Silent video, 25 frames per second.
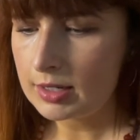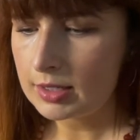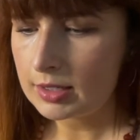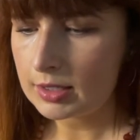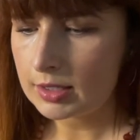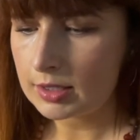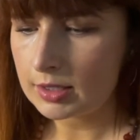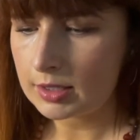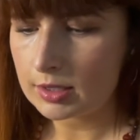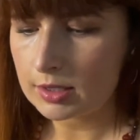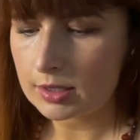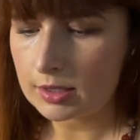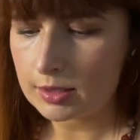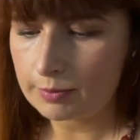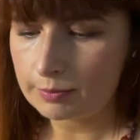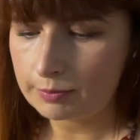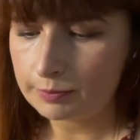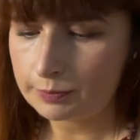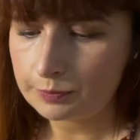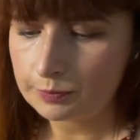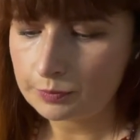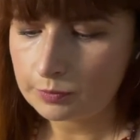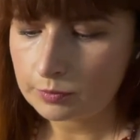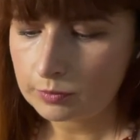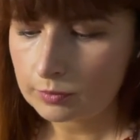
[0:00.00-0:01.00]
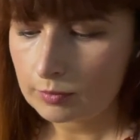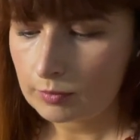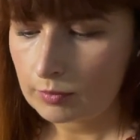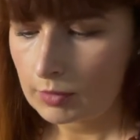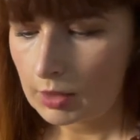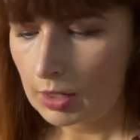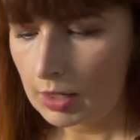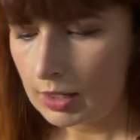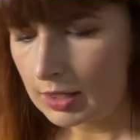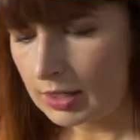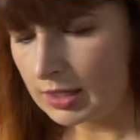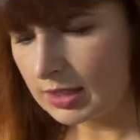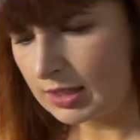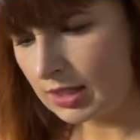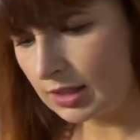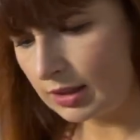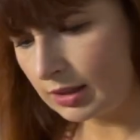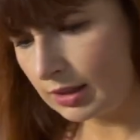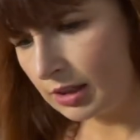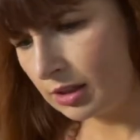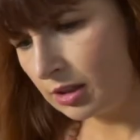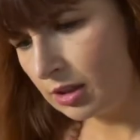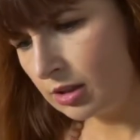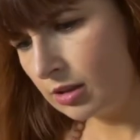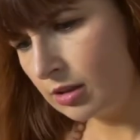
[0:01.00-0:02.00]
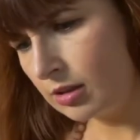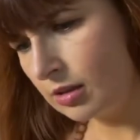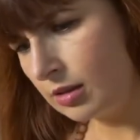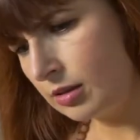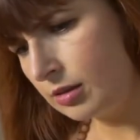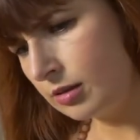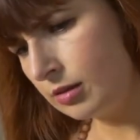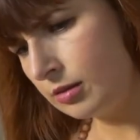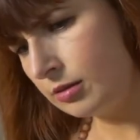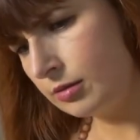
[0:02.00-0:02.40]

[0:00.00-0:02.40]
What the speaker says: is, it's a little,